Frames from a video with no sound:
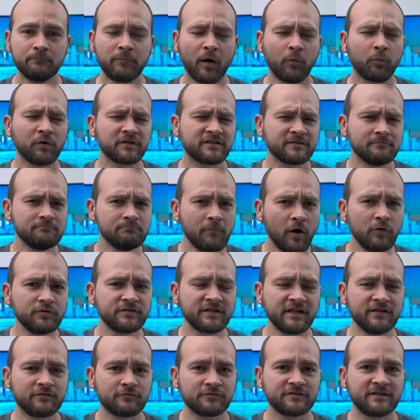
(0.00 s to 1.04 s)
But what's most
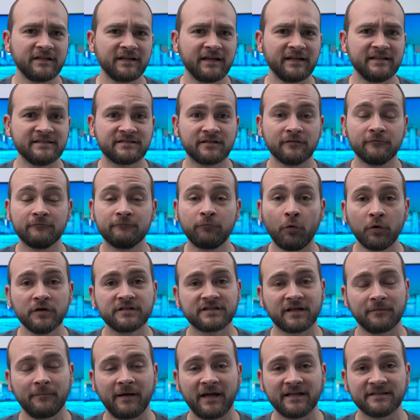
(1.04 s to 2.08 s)
interesting is the
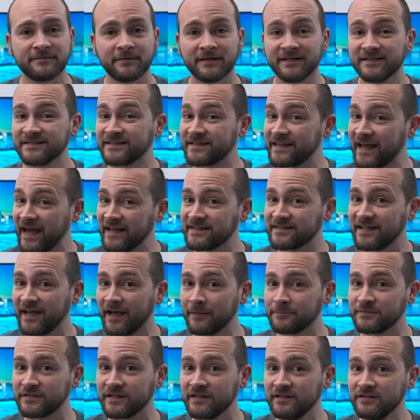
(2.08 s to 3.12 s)
voice commands, because that
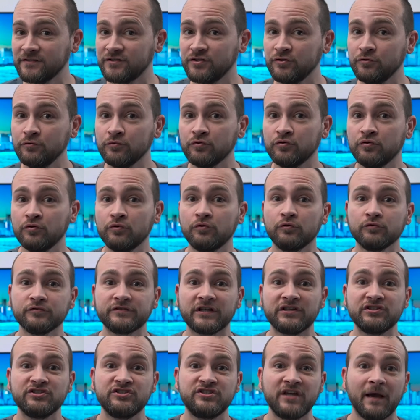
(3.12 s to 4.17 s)
taps into Google's
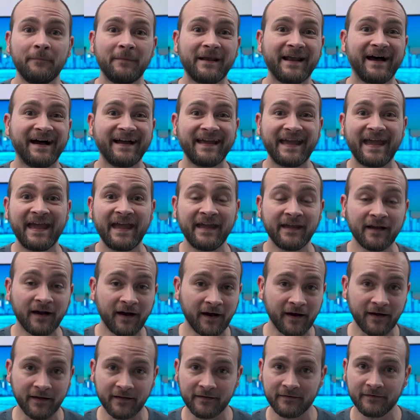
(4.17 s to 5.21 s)
Gemini A
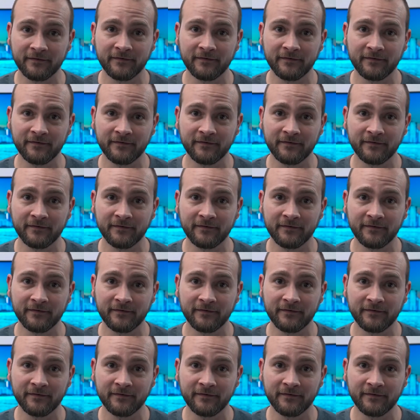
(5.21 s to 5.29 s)
I.